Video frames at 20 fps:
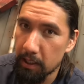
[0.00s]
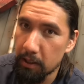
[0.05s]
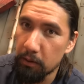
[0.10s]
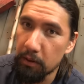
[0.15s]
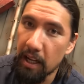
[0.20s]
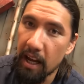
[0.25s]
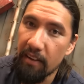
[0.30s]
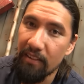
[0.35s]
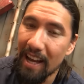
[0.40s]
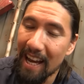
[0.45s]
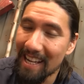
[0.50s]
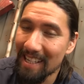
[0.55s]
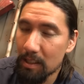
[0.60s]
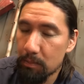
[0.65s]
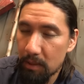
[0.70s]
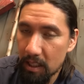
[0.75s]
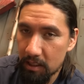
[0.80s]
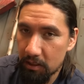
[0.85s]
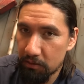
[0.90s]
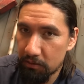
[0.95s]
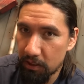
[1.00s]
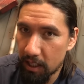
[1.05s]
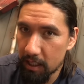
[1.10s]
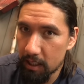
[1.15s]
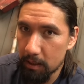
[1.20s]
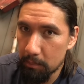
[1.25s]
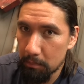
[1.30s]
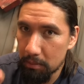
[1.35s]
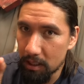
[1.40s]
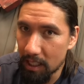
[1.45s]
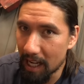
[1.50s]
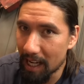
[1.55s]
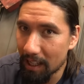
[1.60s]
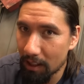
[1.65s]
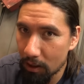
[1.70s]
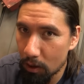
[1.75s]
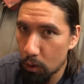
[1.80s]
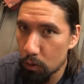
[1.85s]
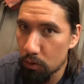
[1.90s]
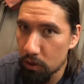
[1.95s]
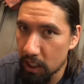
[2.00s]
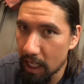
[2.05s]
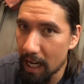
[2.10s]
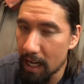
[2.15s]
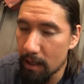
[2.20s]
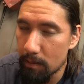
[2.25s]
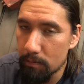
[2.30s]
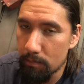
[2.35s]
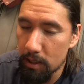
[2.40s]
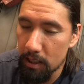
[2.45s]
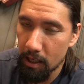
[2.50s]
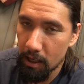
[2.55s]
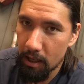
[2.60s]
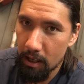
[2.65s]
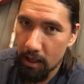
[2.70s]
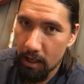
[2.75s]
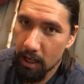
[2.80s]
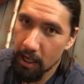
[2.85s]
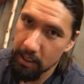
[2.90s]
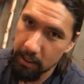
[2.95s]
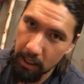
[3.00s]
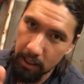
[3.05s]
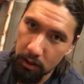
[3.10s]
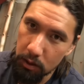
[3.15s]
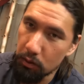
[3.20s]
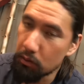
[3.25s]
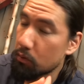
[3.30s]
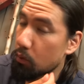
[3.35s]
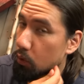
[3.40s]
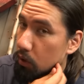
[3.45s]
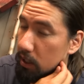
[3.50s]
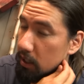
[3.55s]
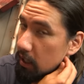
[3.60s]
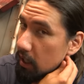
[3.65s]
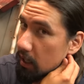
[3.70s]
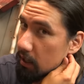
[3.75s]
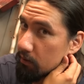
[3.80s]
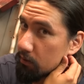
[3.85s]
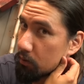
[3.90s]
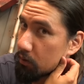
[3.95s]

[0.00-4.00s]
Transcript: I don't have as much fun playing those games as I do 40K.